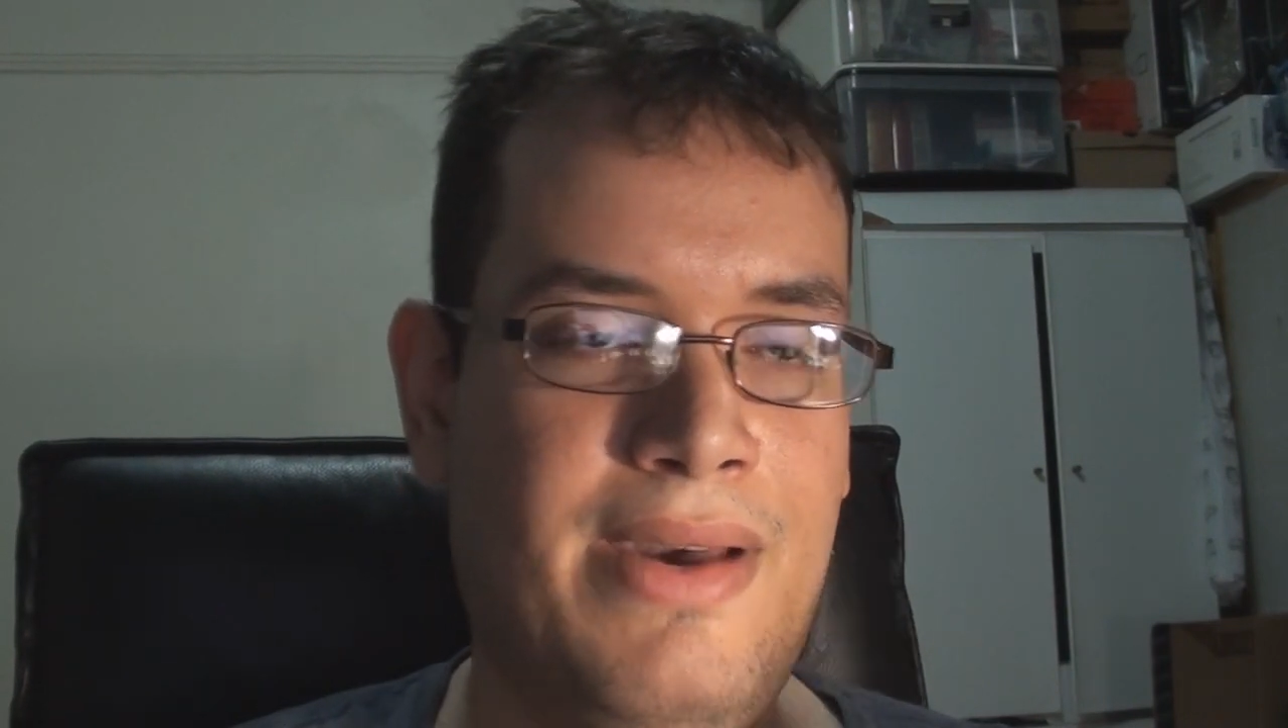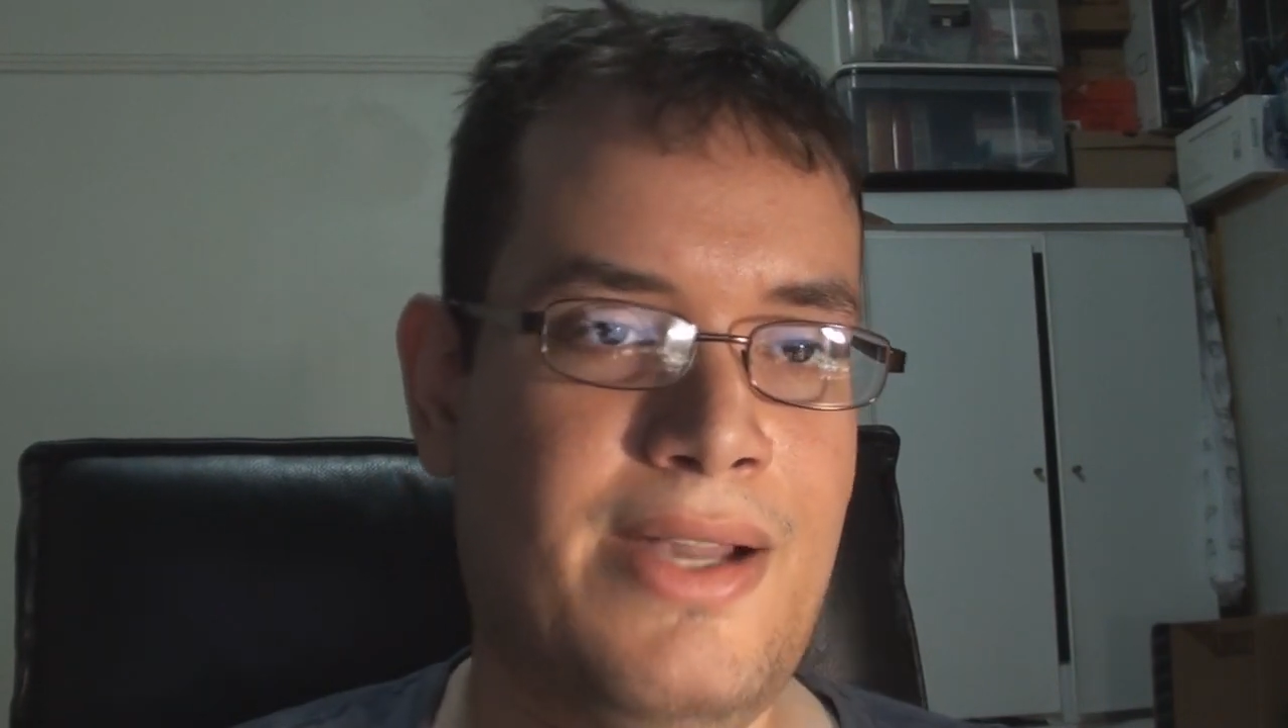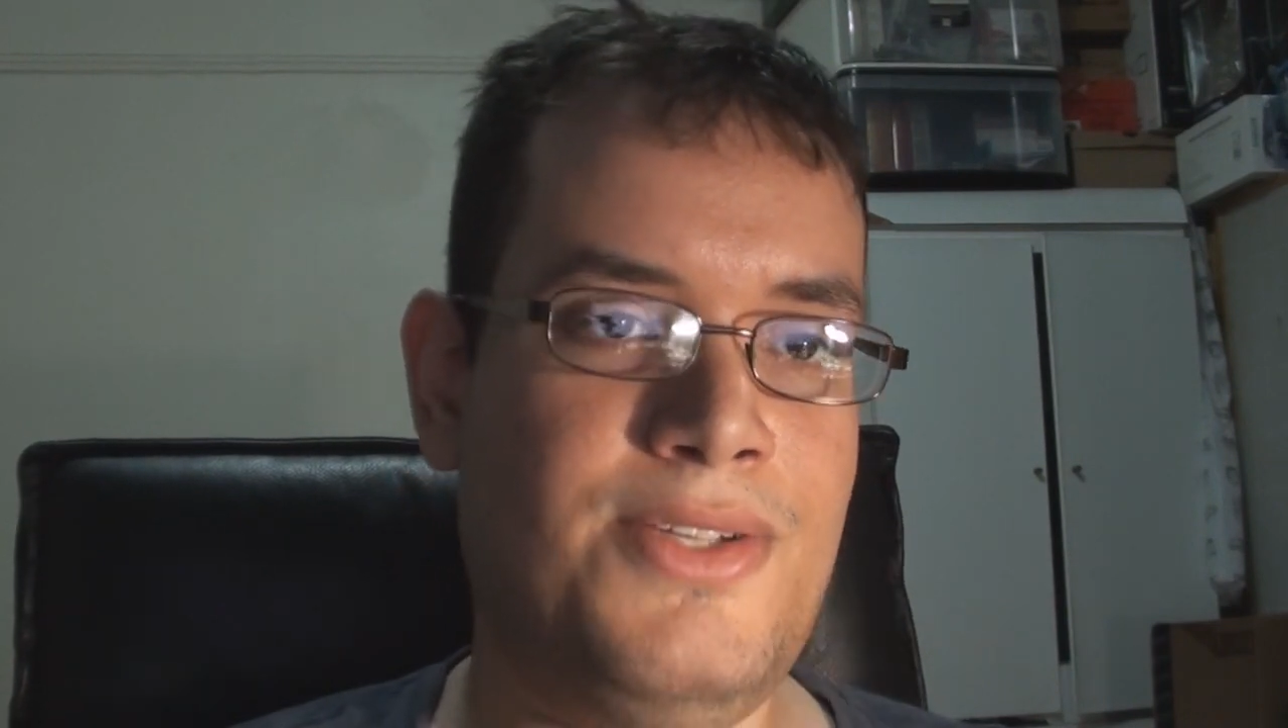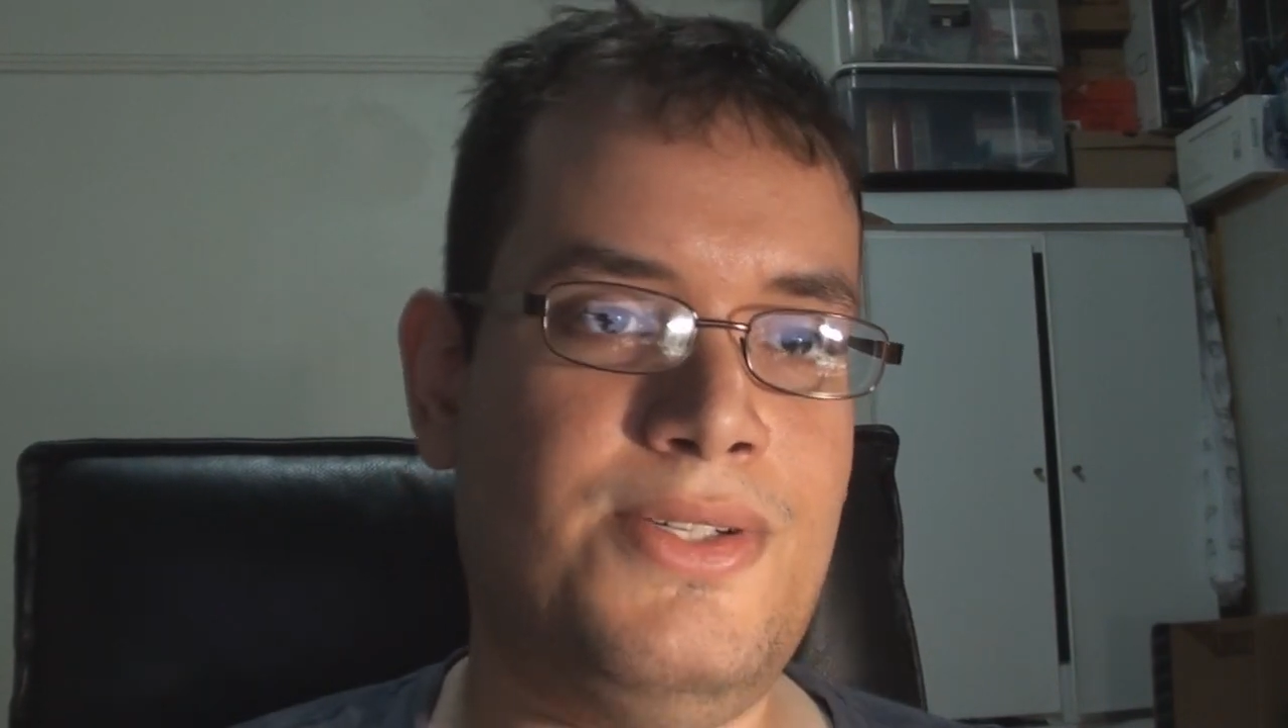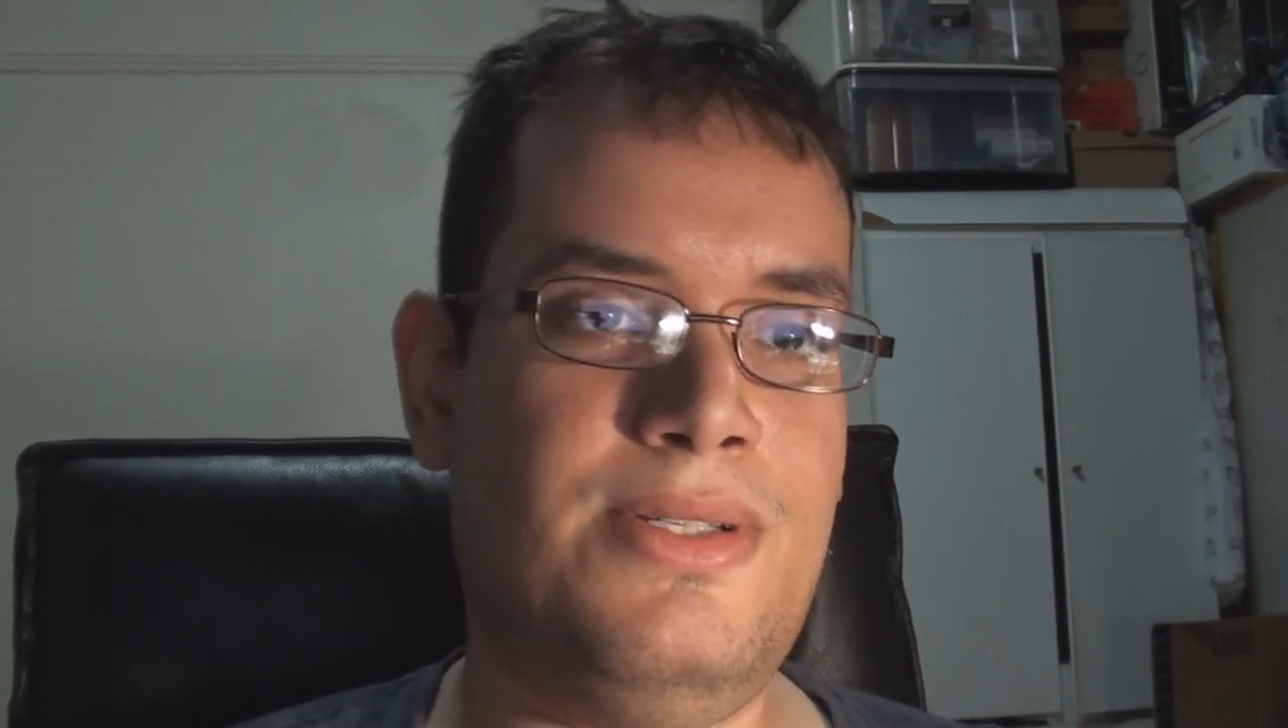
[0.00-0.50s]

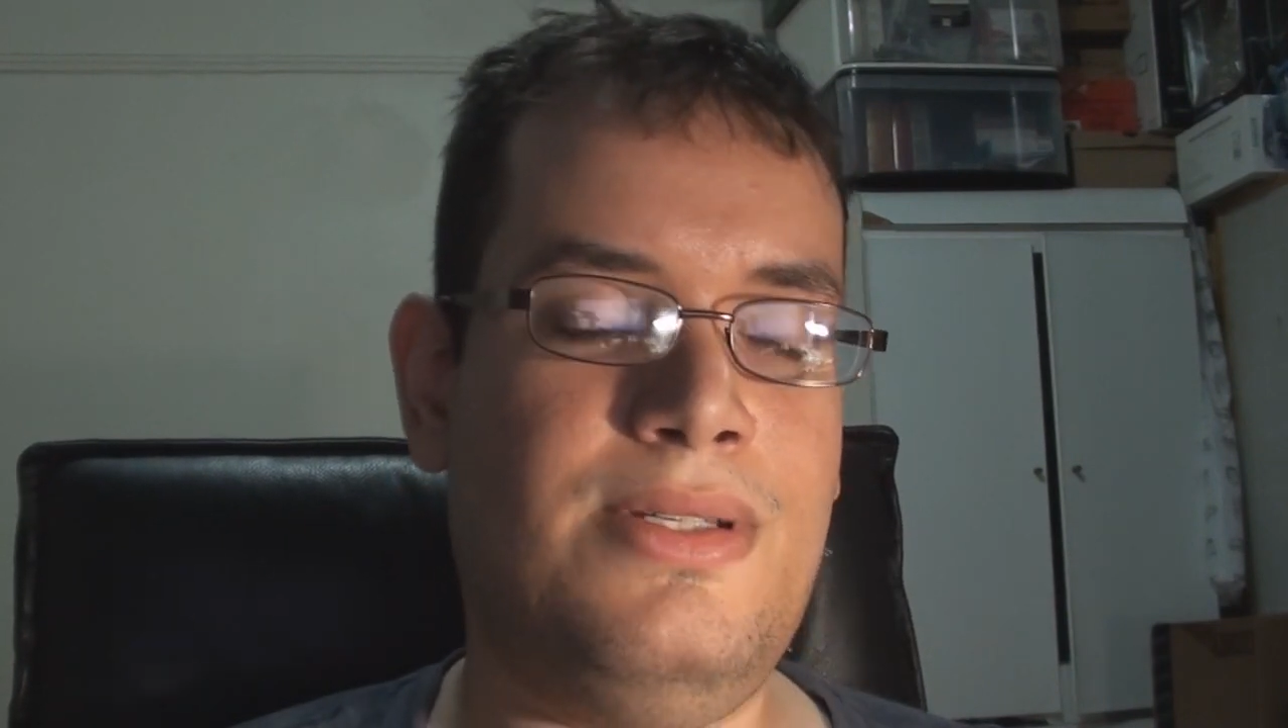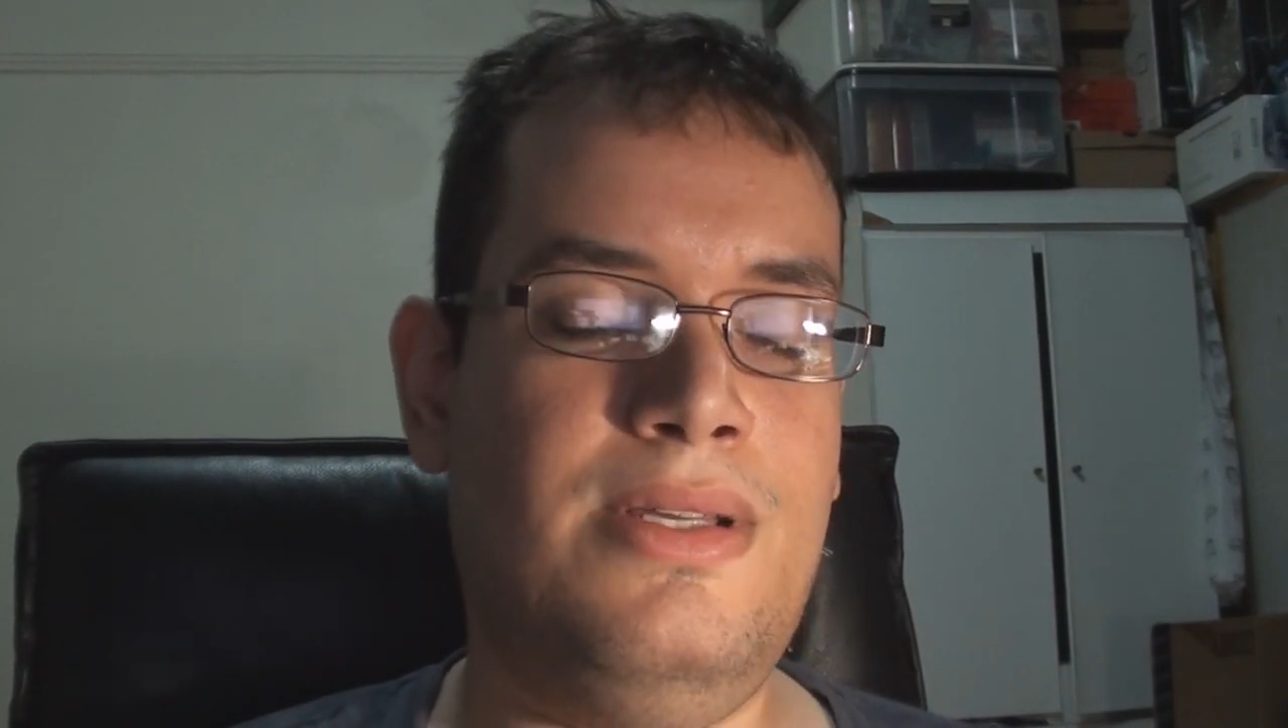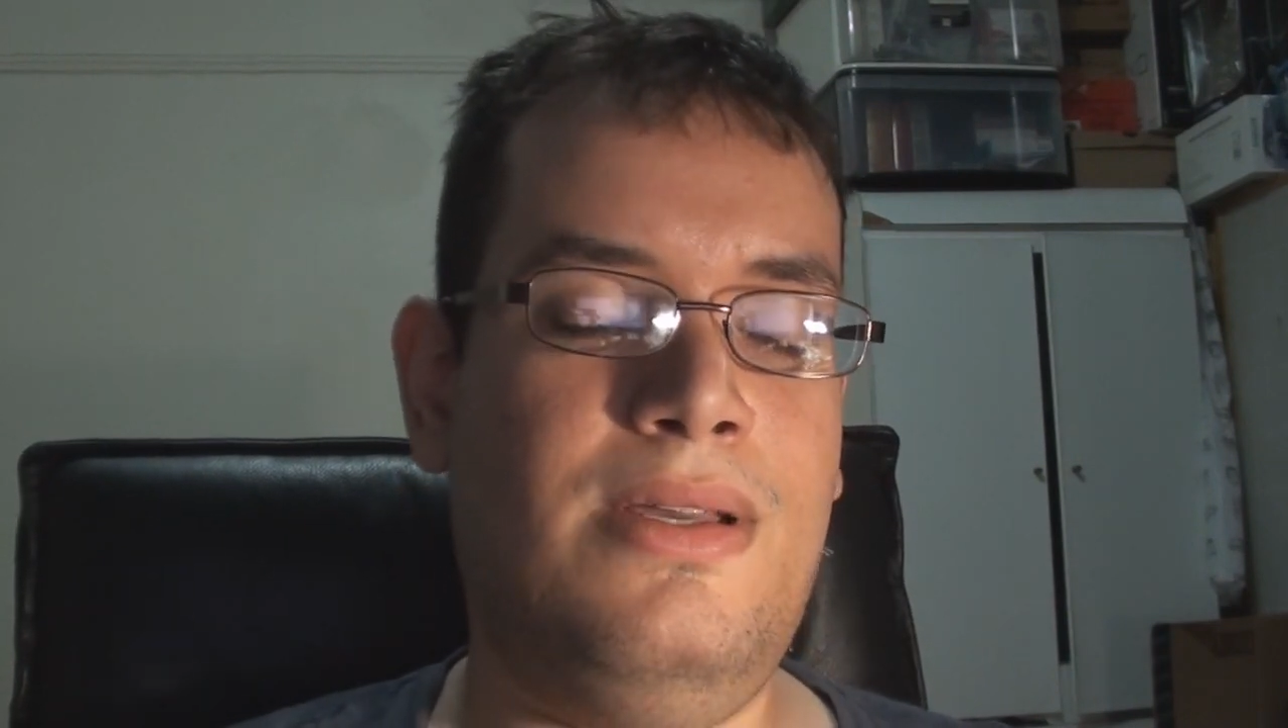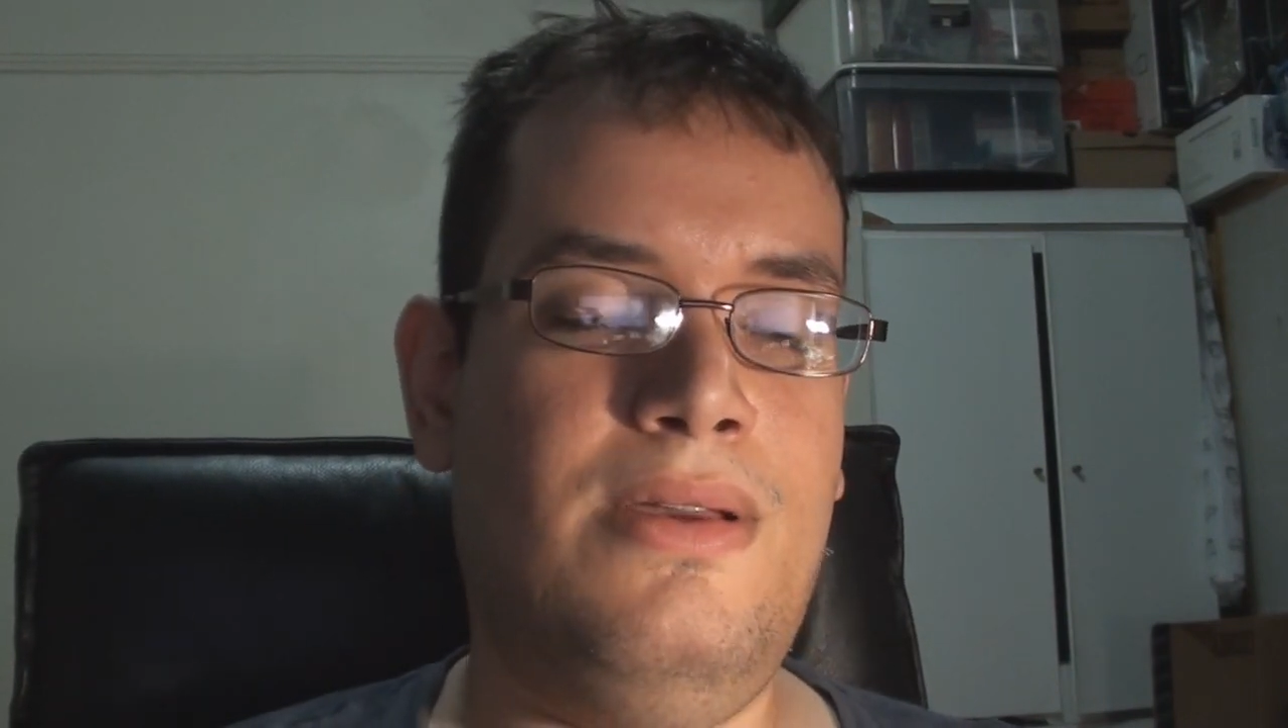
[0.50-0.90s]
action,